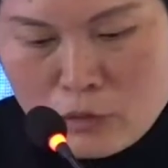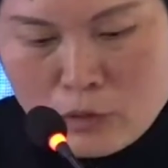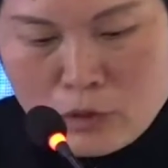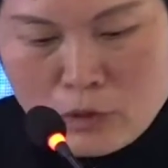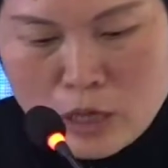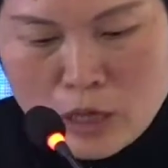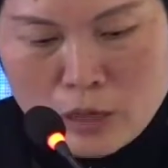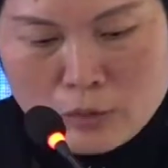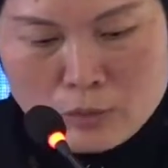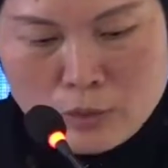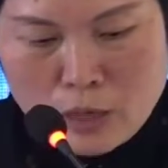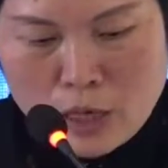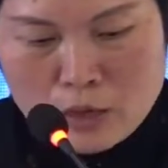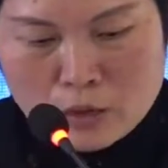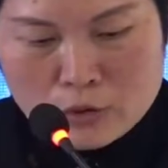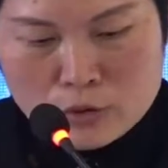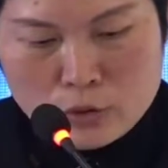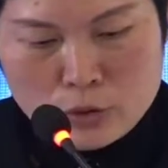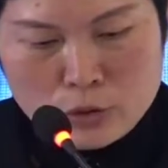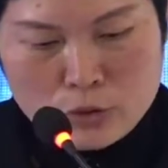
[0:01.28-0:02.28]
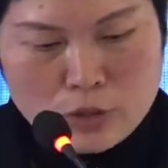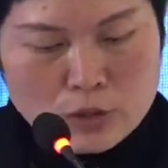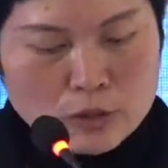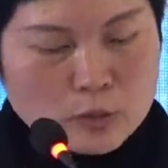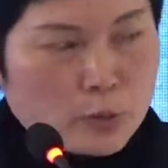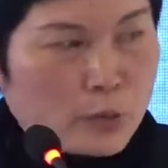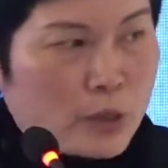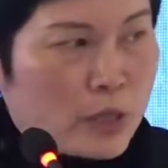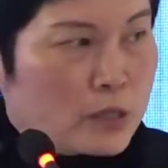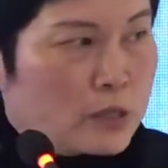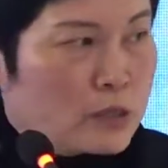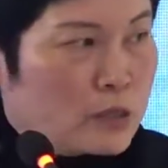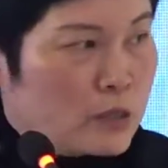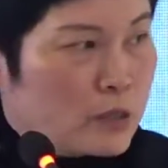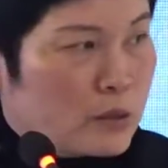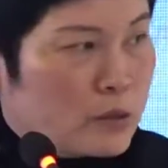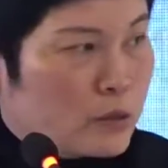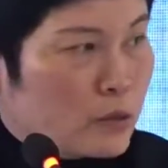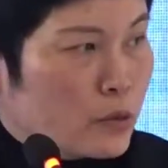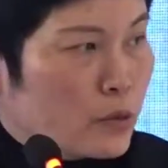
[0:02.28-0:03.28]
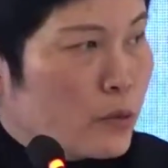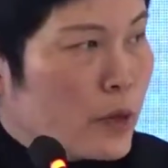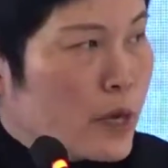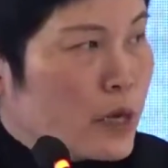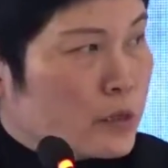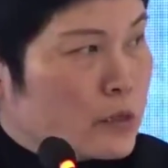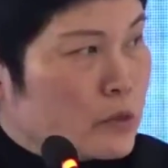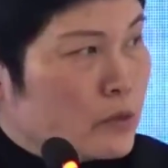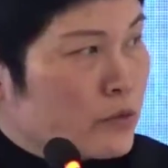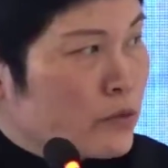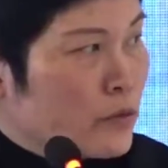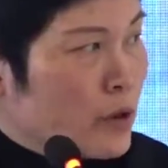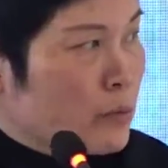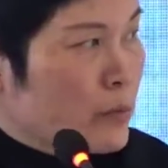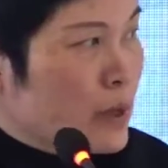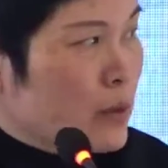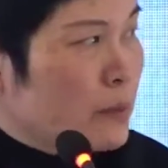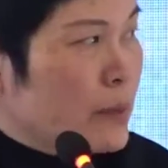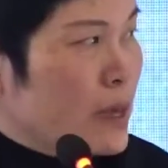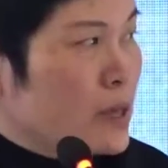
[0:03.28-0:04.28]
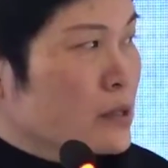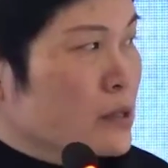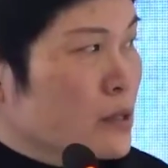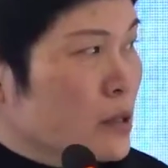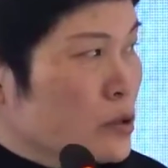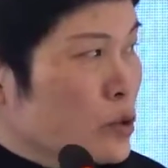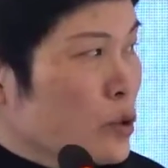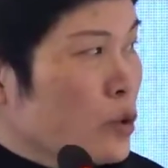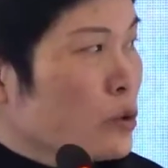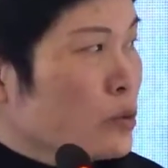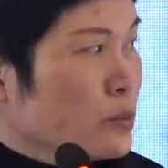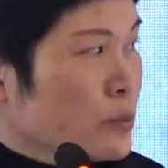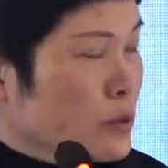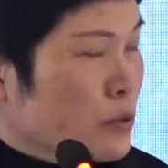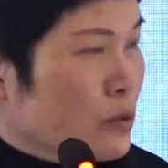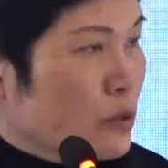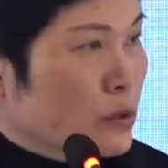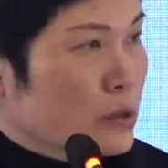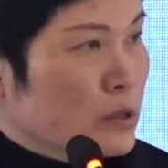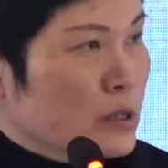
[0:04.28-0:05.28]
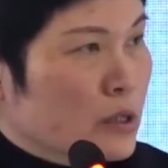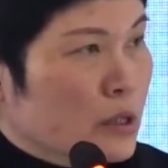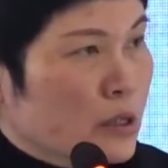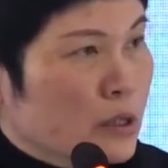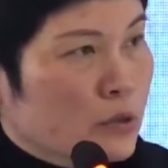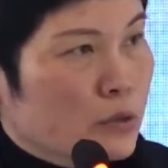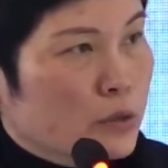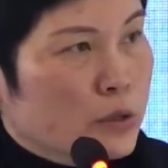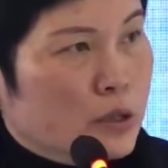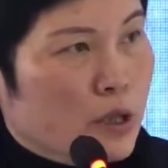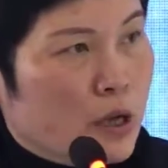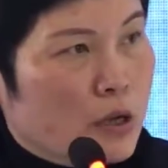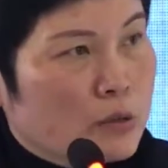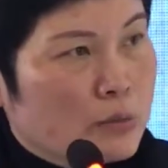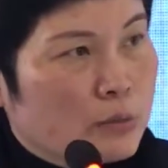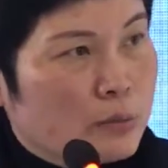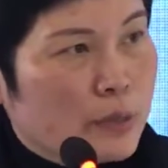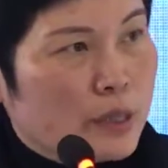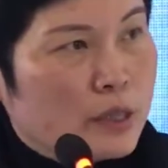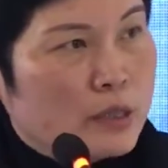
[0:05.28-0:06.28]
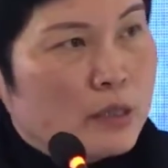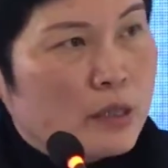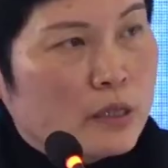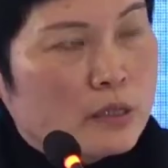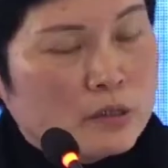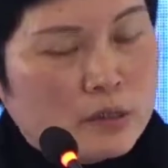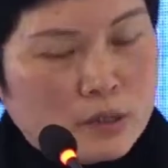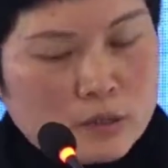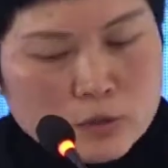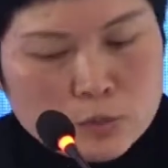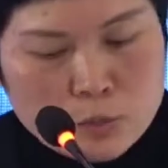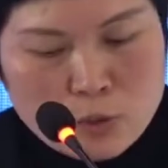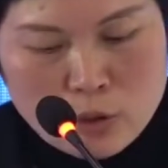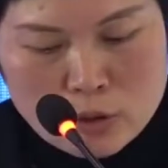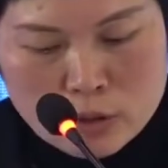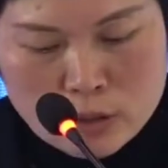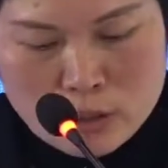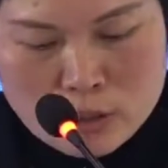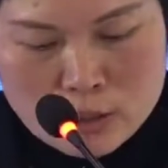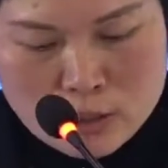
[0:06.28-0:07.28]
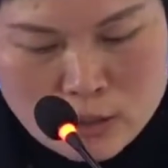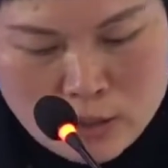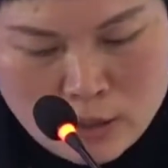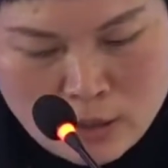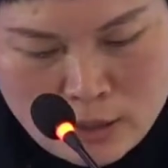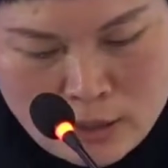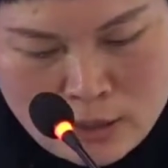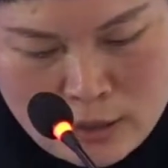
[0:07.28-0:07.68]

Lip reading: all, I would like to express the regrets from Ambassador No because he did not make it this morning.